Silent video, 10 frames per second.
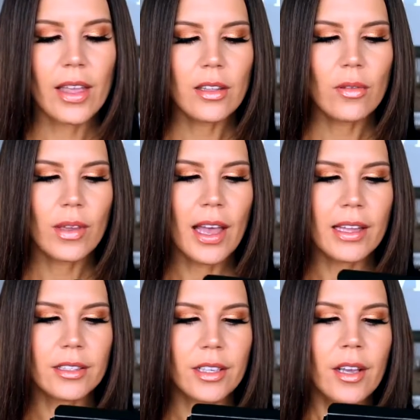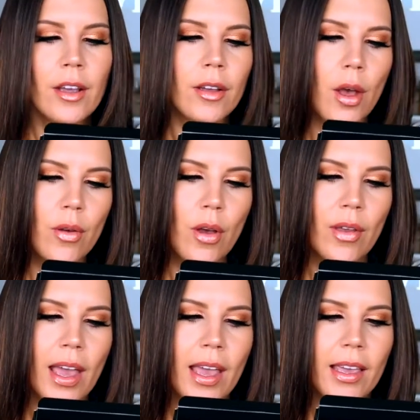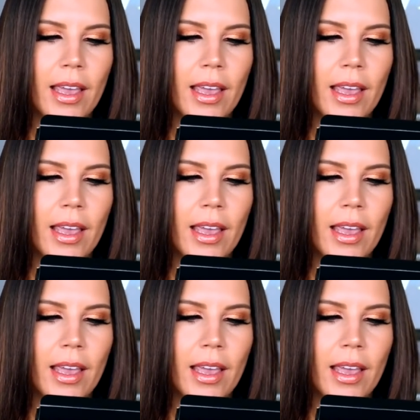then you get Cocoa K,